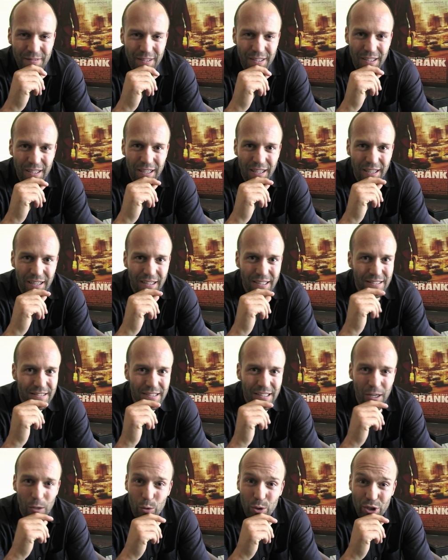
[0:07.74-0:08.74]
Uh,
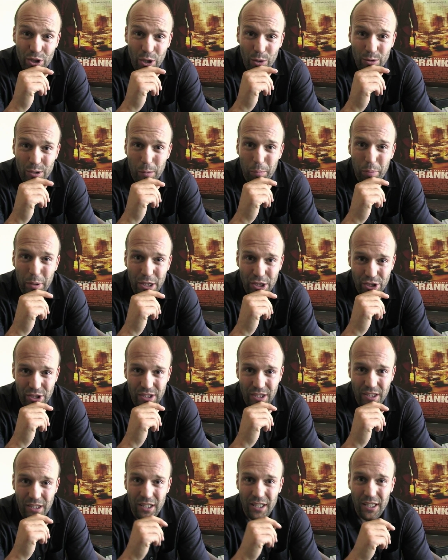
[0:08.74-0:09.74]
I wish I was a
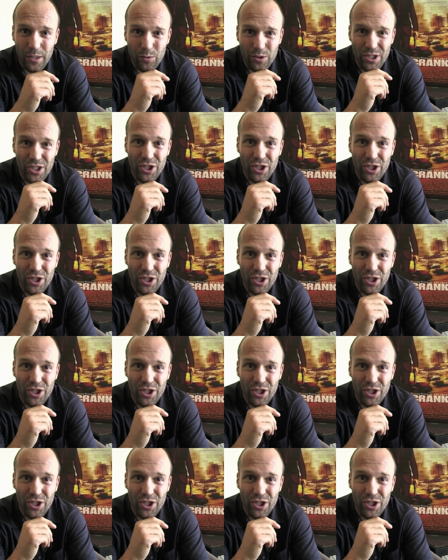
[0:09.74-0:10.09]
pigeon and he was a